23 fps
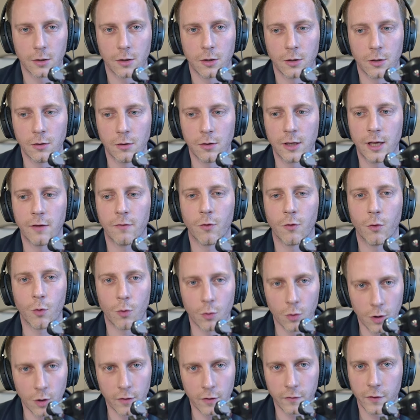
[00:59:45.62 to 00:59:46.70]
You give
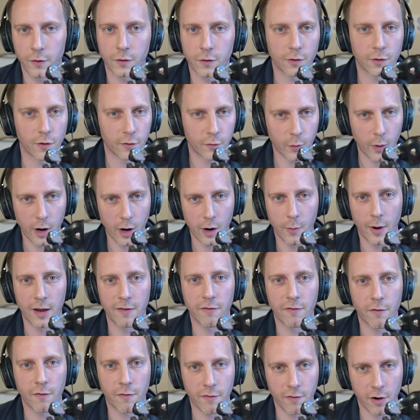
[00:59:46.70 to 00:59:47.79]
all of your software away
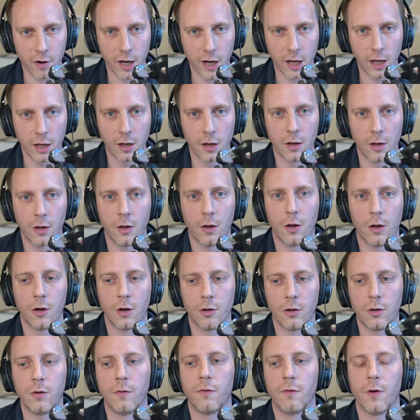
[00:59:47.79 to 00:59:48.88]
for free,
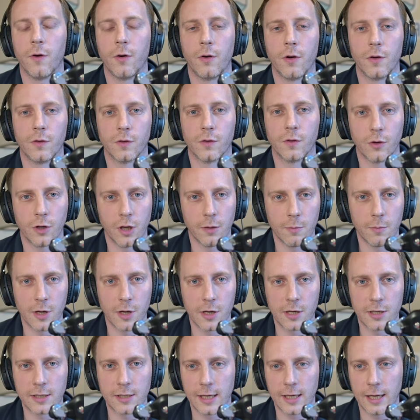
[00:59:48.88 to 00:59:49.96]
you focus on
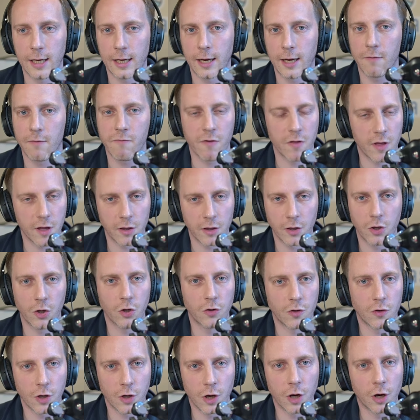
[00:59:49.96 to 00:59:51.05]
community and everything that you
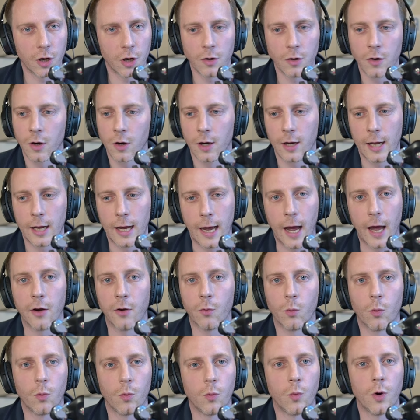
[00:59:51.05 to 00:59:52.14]
do, and it
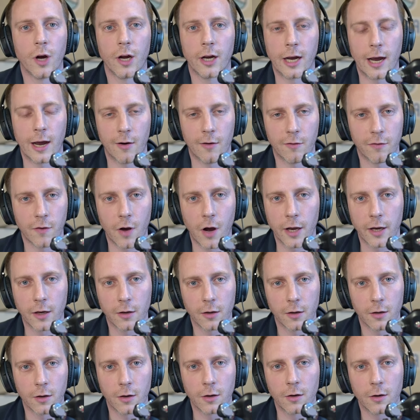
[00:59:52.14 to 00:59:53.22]
will work out fine.
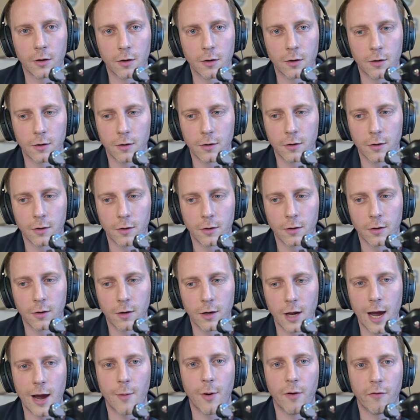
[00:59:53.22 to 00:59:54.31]

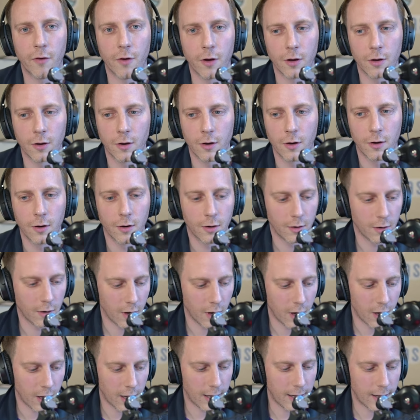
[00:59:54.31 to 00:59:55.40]
However,
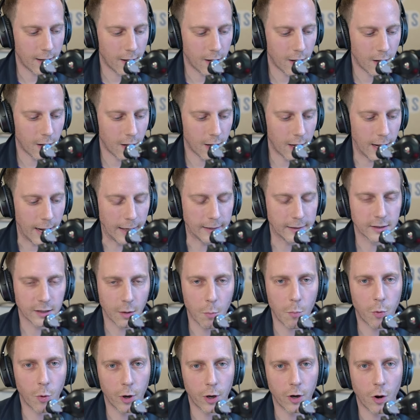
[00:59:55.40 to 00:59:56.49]
uh, at
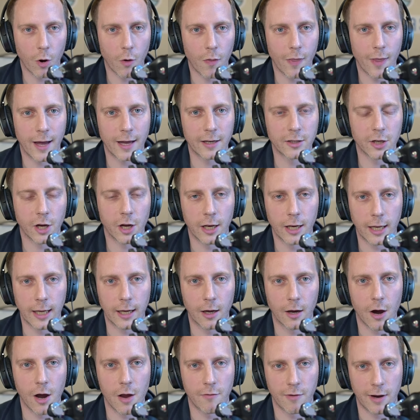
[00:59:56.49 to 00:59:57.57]
some point on that journey,
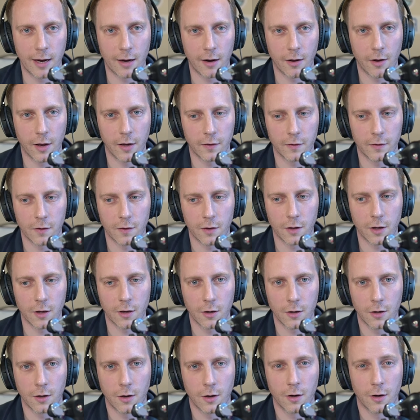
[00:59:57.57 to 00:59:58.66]
I realized that
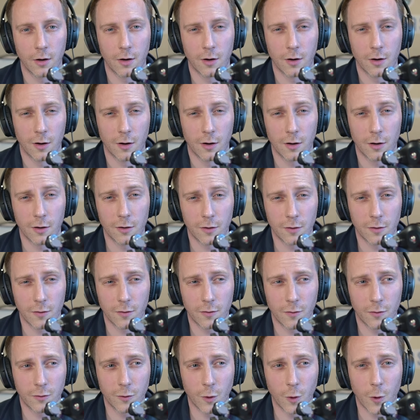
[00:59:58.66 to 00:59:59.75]

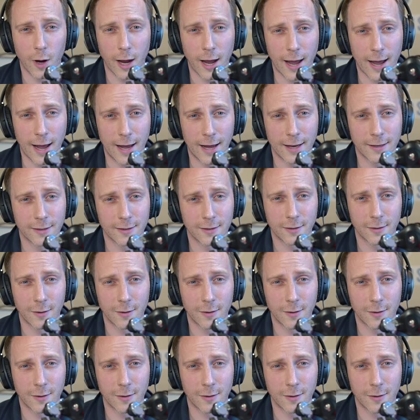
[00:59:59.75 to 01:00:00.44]
Docker had